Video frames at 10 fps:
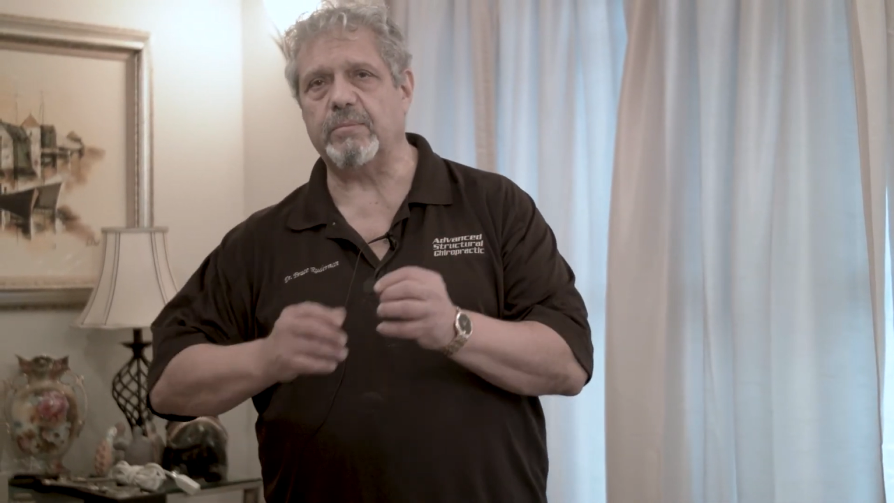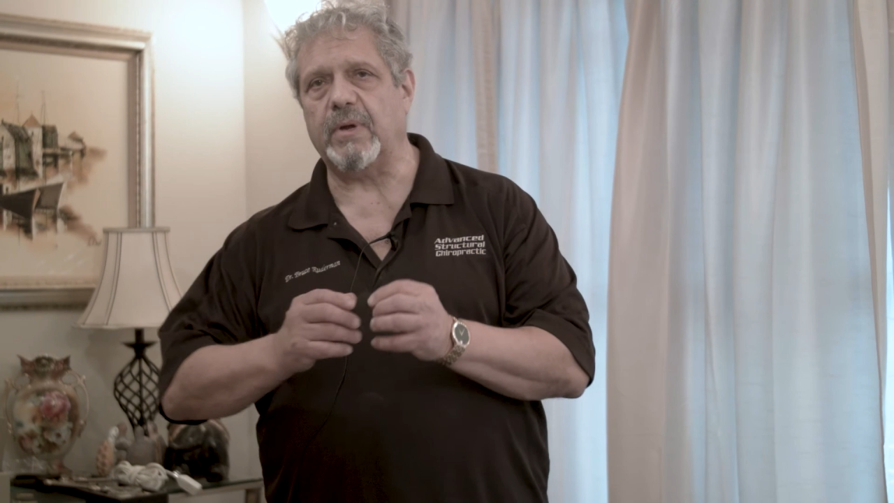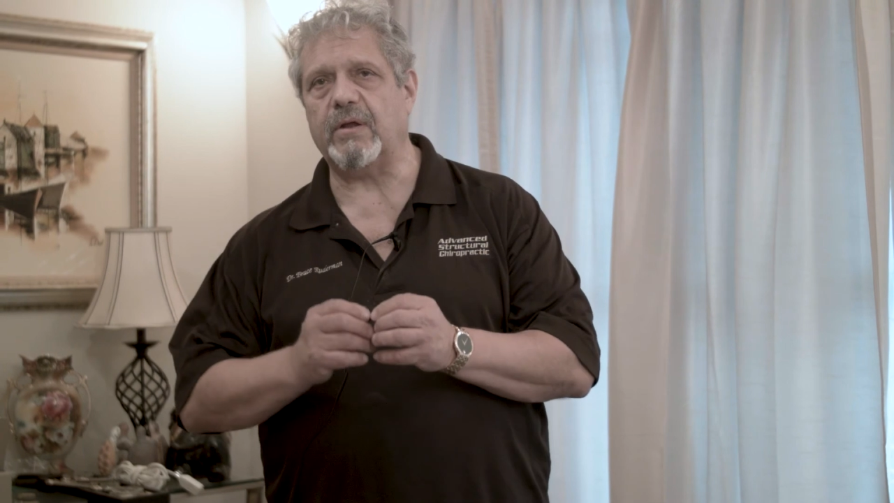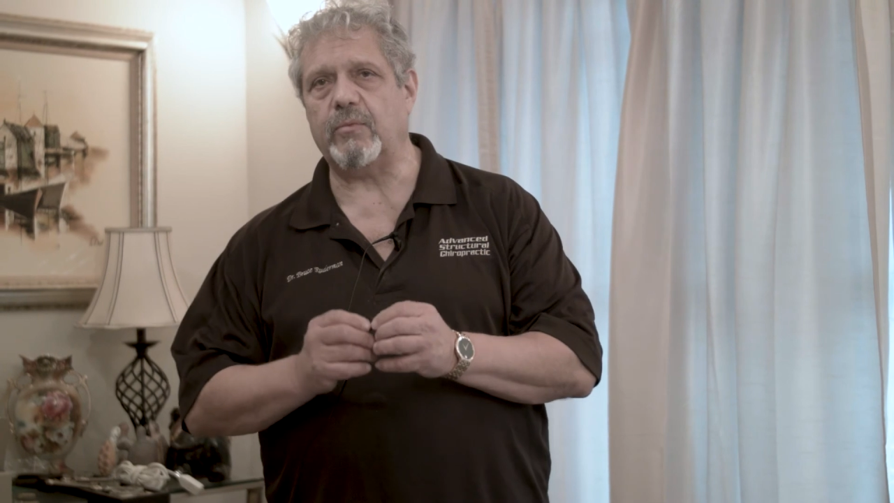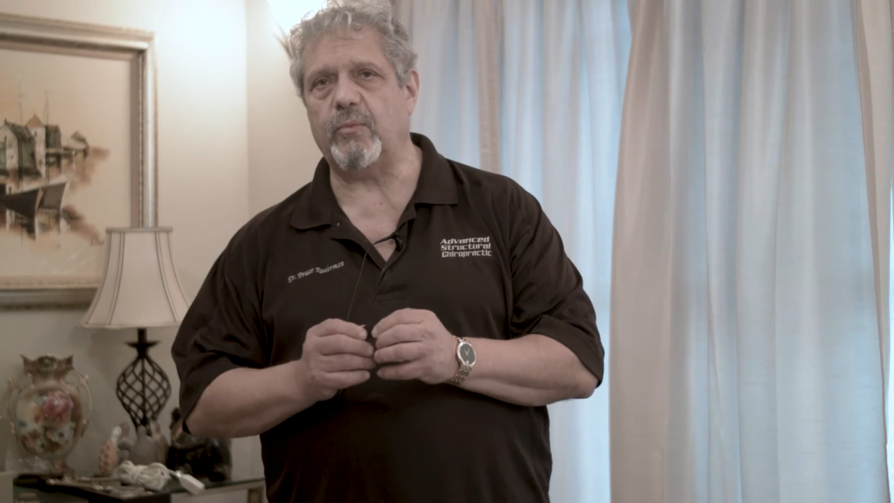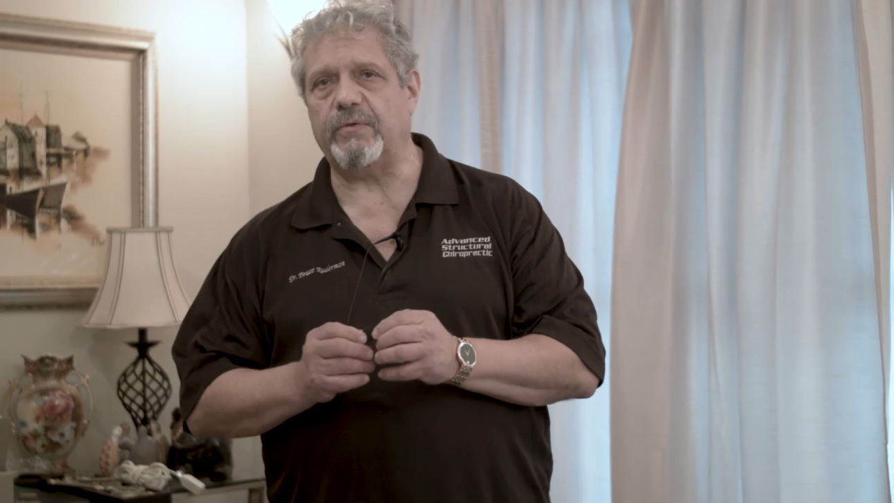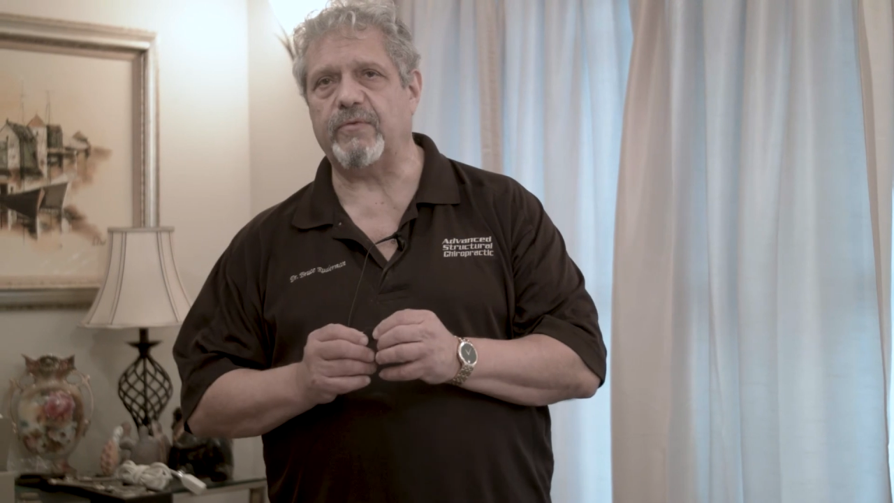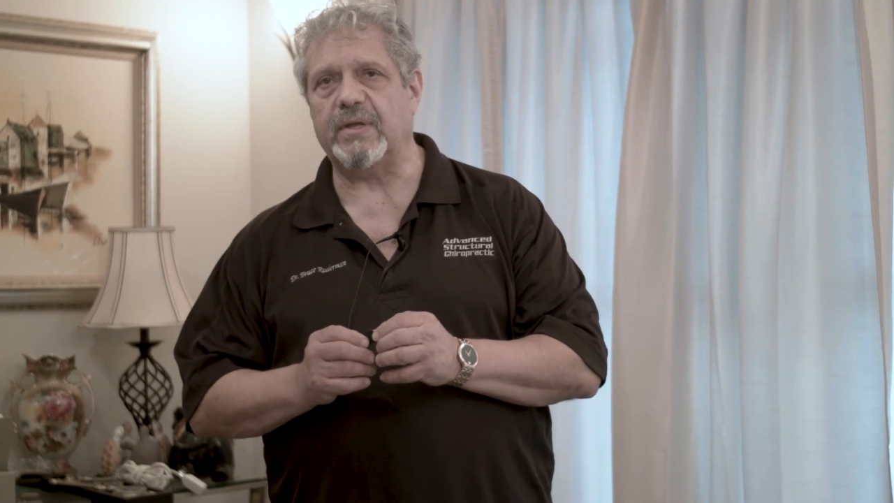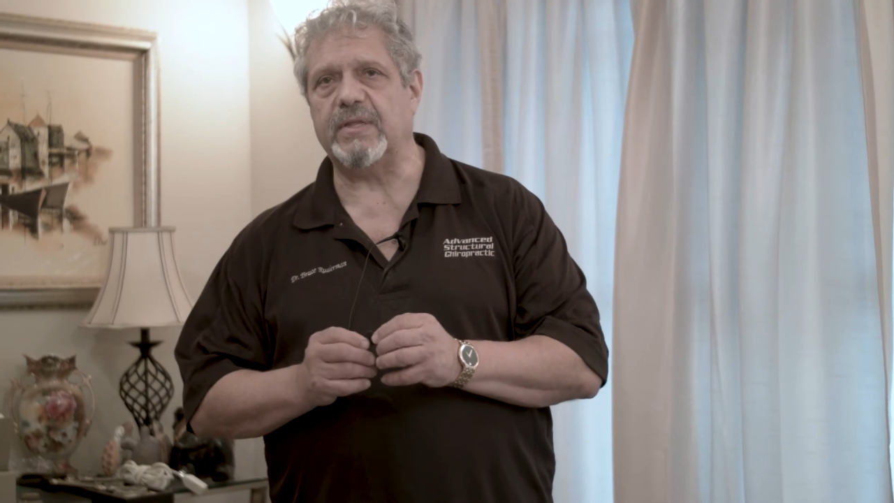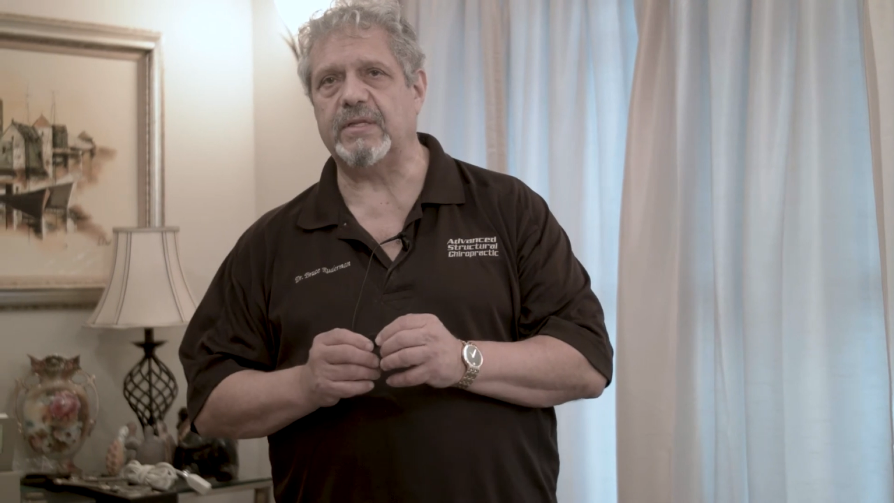but we
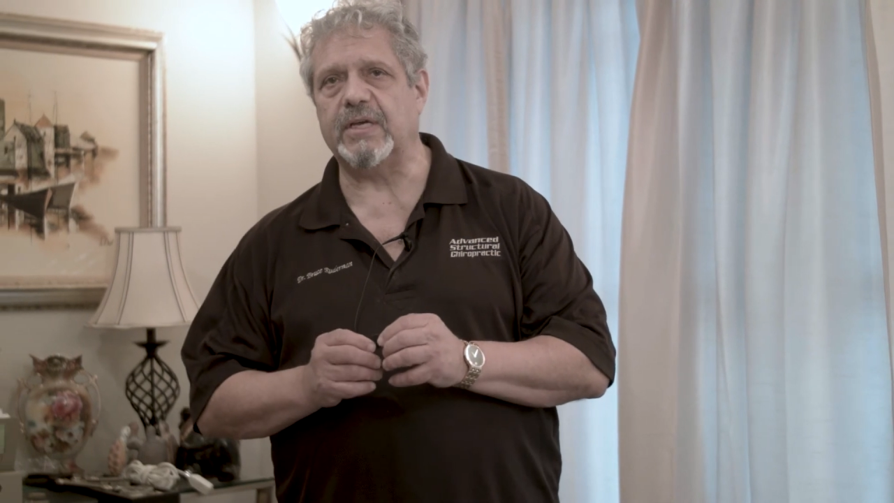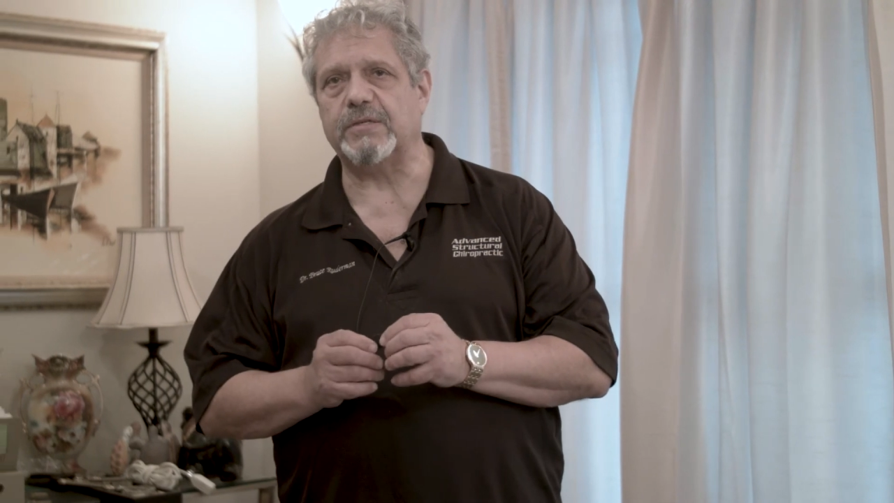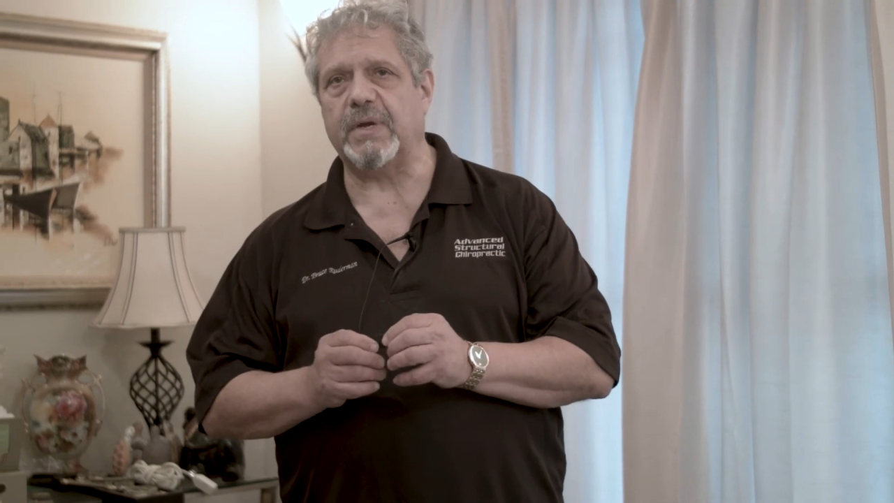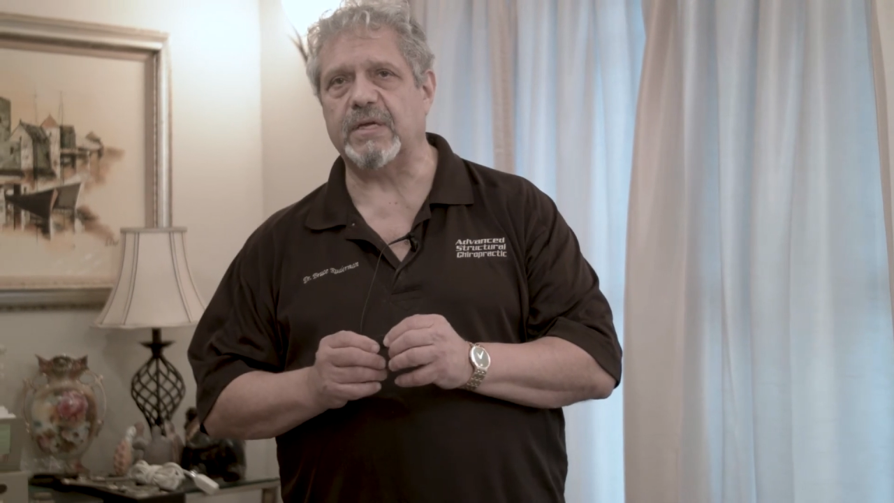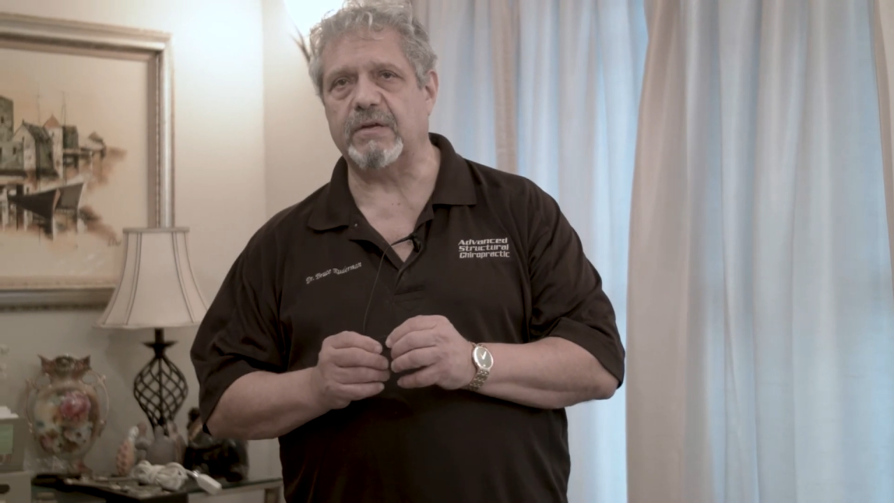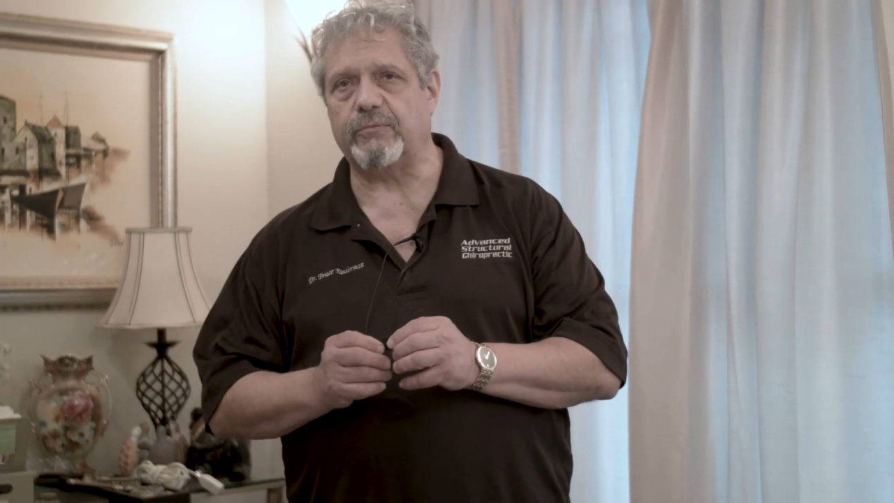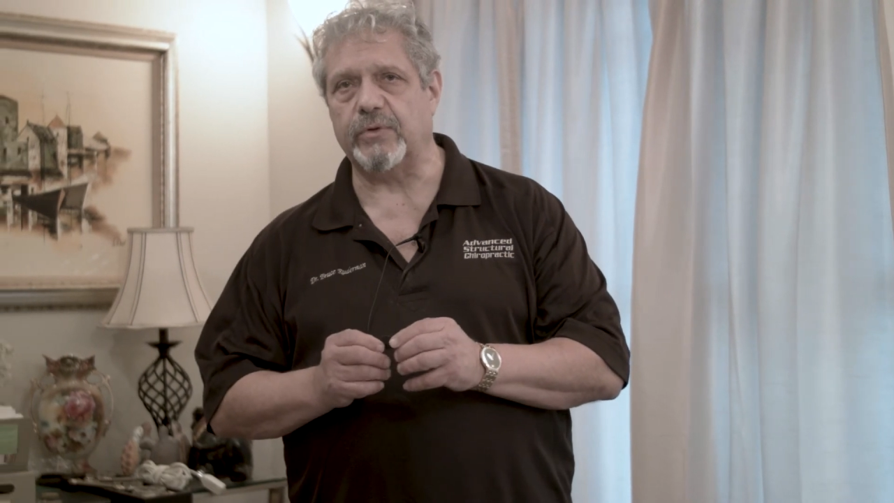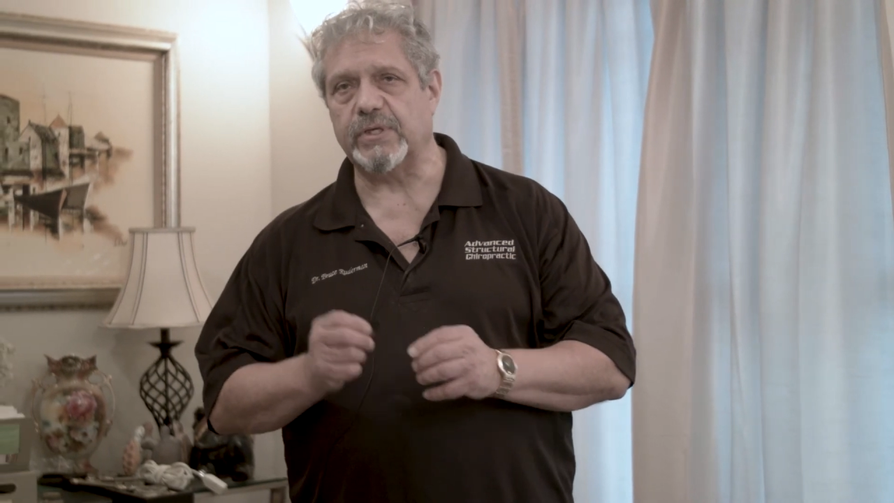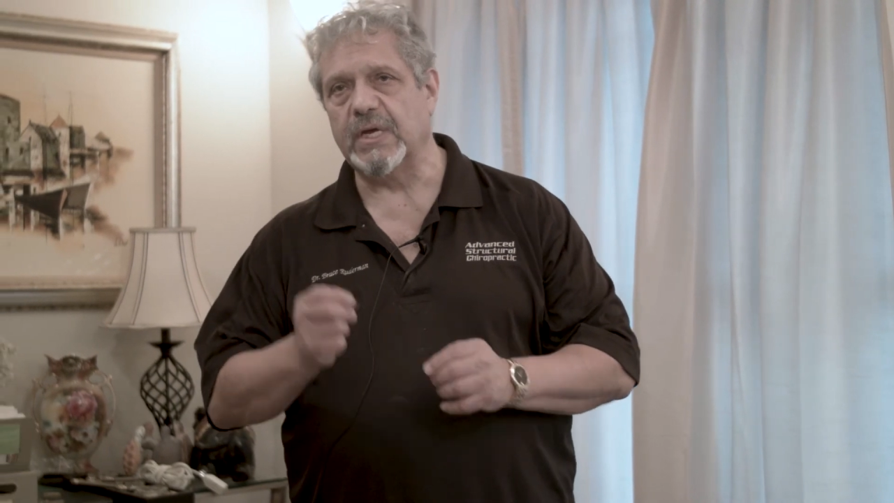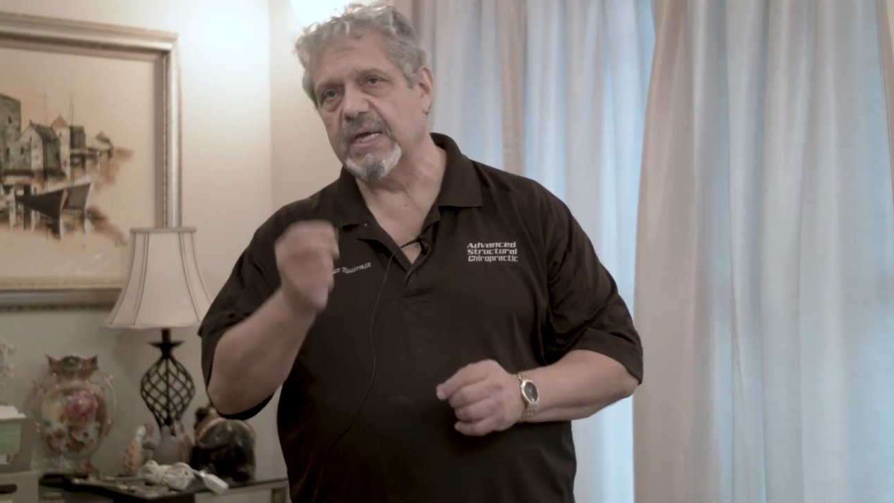find that it does make a difference.